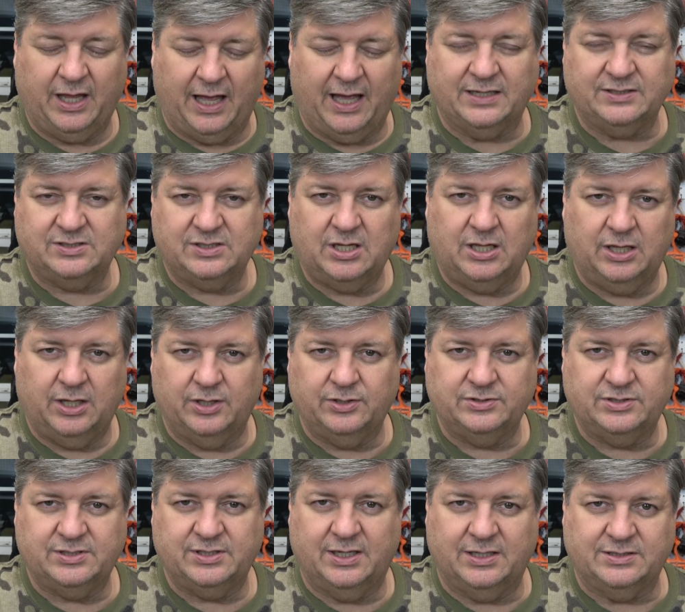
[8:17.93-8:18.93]
as
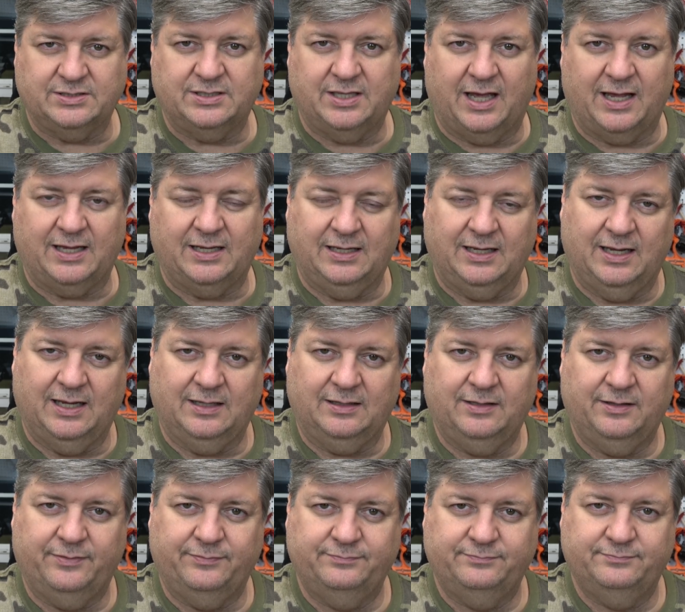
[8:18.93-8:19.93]
close as I can get
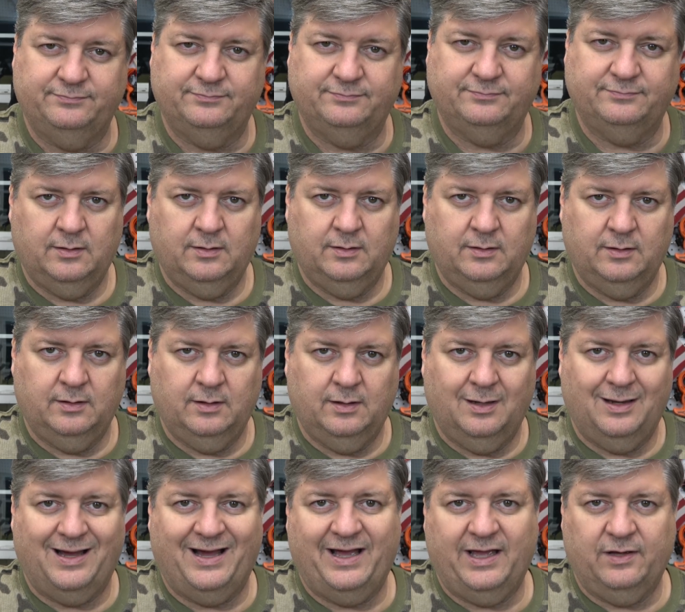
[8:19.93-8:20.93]
them.
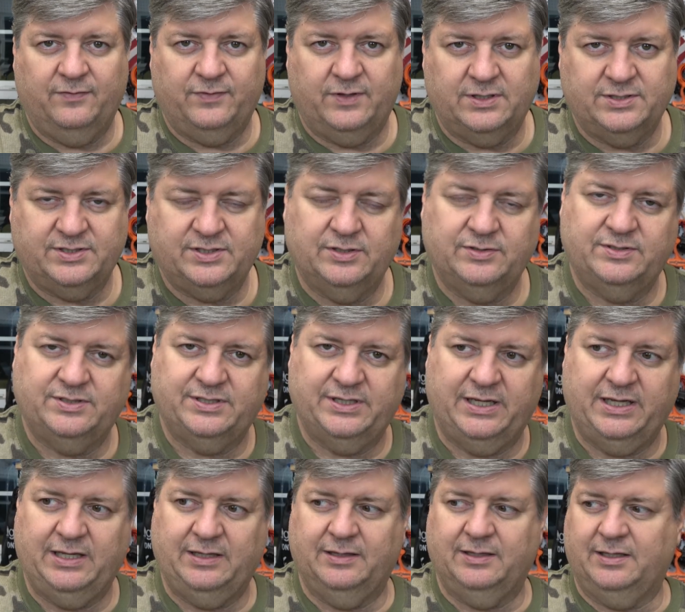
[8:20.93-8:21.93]
I have also
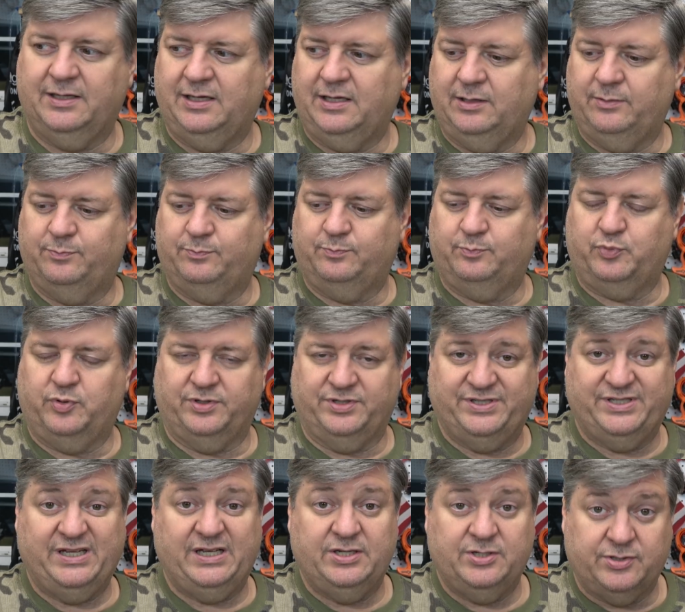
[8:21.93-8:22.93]
seen the
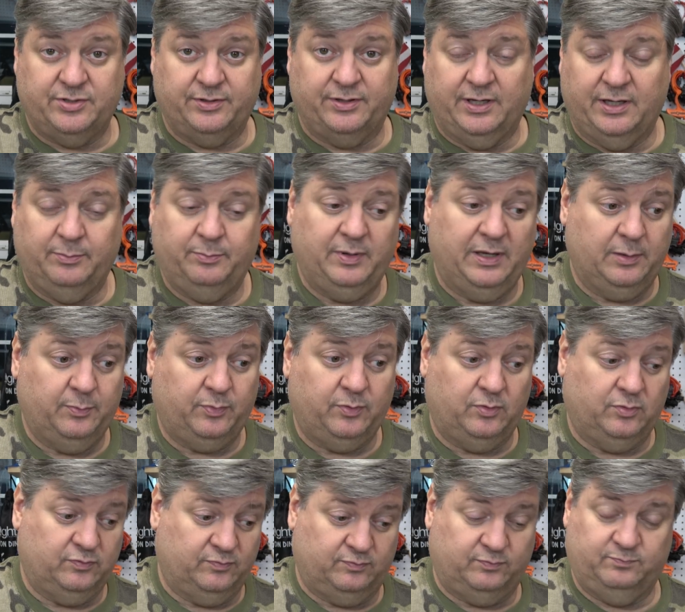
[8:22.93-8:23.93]
procedure that
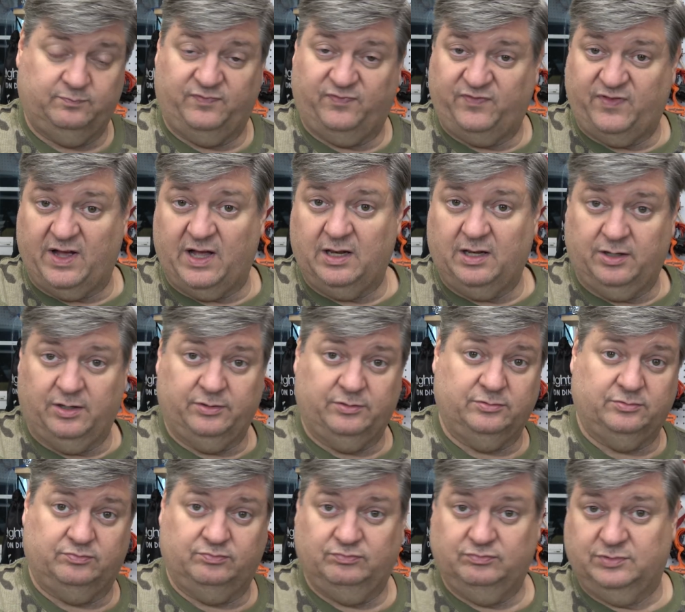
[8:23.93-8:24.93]
people
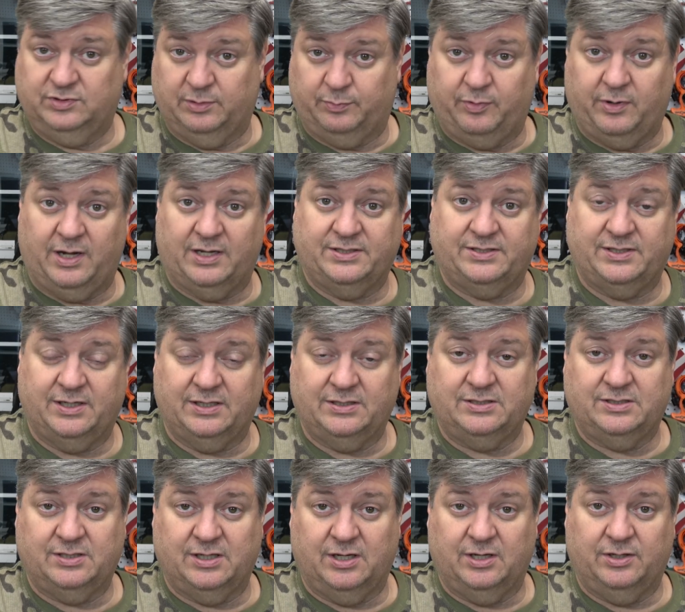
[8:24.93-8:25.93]
follow to process
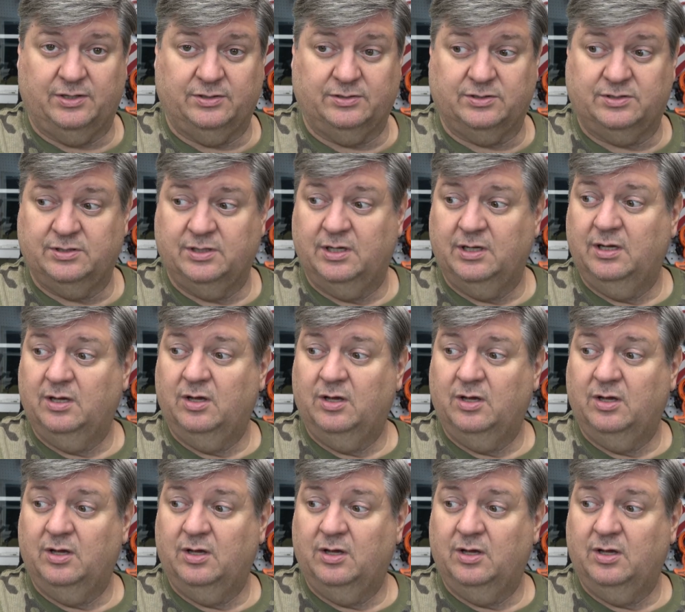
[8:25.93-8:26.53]
cells